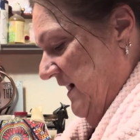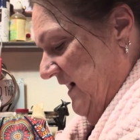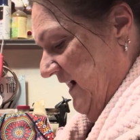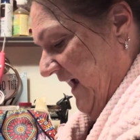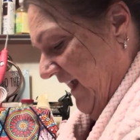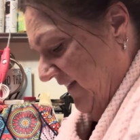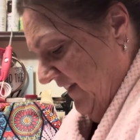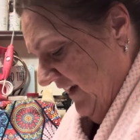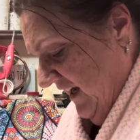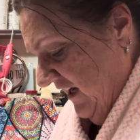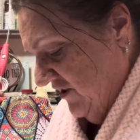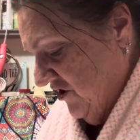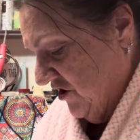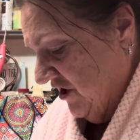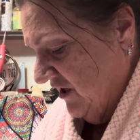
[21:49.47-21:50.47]
and the
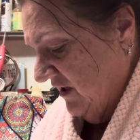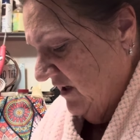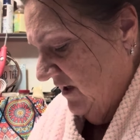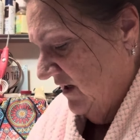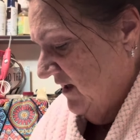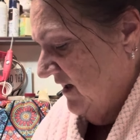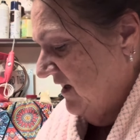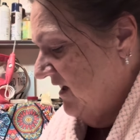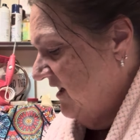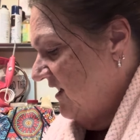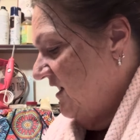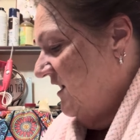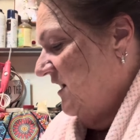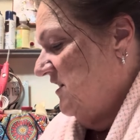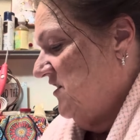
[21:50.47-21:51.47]
kitchen
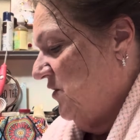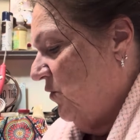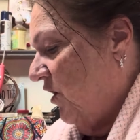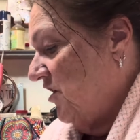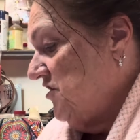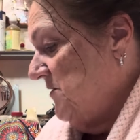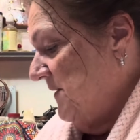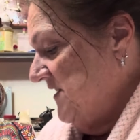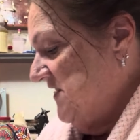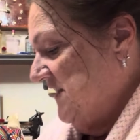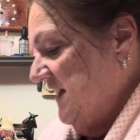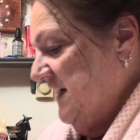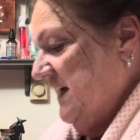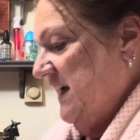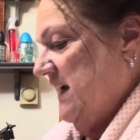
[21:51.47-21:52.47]
to wash my
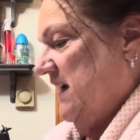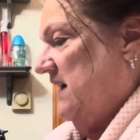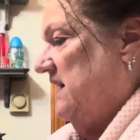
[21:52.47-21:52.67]
sink